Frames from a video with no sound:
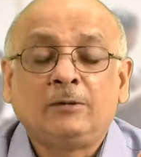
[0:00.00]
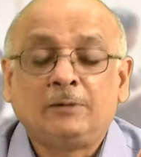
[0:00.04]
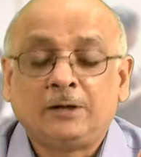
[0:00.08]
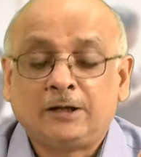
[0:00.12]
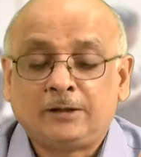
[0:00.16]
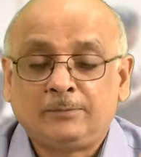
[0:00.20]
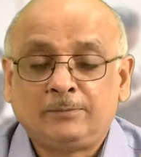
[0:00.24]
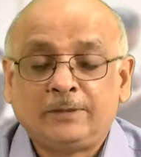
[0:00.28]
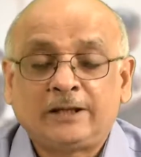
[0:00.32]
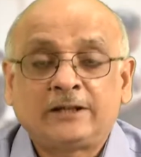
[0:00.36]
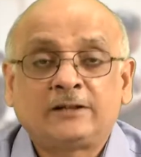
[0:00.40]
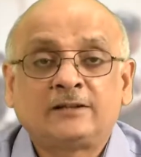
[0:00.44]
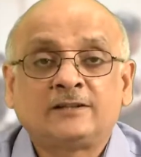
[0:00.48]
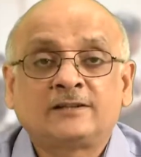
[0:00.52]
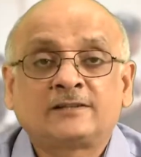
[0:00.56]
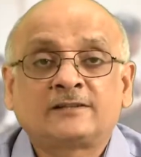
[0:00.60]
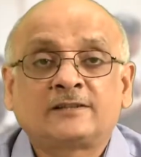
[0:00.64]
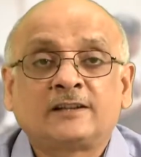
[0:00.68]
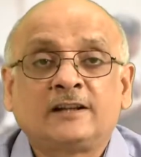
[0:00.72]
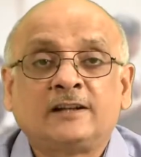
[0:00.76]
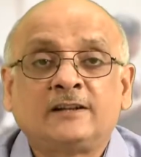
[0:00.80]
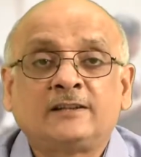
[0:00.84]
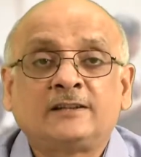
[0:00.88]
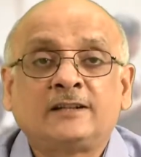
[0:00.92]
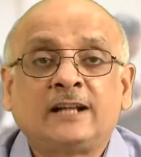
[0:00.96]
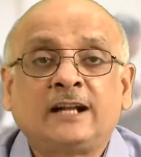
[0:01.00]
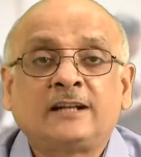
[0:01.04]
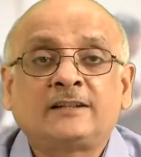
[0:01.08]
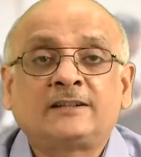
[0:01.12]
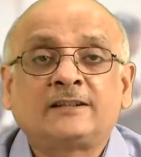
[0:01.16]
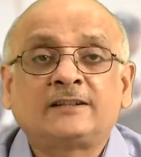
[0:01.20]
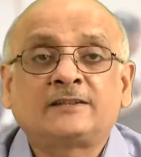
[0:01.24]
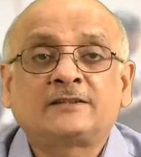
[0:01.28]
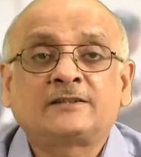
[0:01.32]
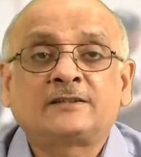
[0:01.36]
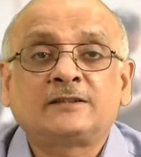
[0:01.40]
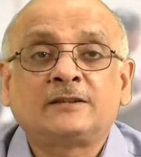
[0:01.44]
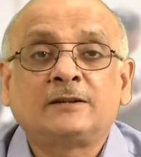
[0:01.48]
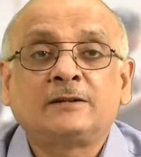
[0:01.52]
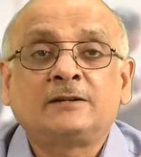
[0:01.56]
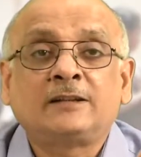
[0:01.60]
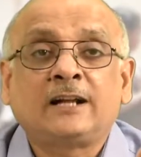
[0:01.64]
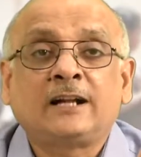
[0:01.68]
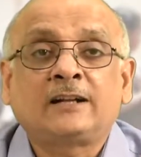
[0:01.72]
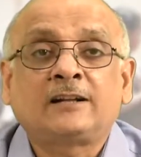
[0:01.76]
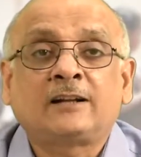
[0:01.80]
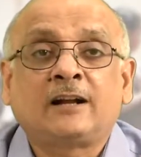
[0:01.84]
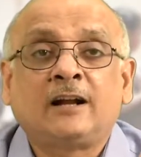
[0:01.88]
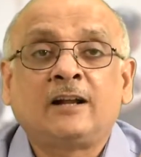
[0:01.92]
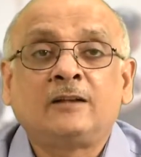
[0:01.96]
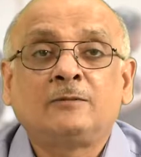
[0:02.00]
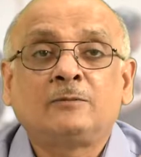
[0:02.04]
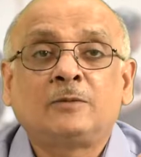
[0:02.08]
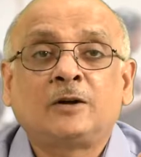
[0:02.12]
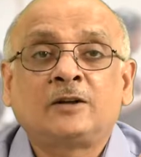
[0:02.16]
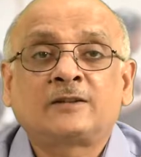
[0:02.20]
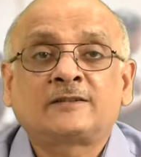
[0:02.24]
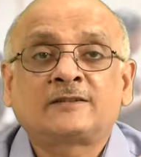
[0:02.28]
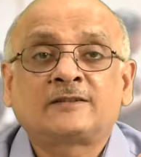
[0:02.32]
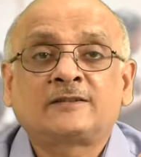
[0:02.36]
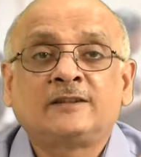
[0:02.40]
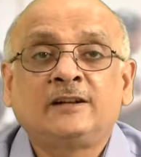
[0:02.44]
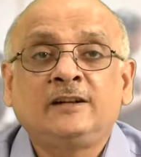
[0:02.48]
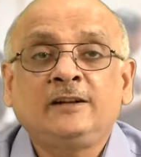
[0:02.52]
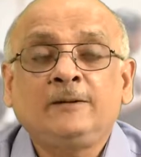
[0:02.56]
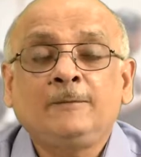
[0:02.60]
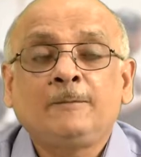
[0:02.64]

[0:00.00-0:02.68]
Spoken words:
because that hallmarks the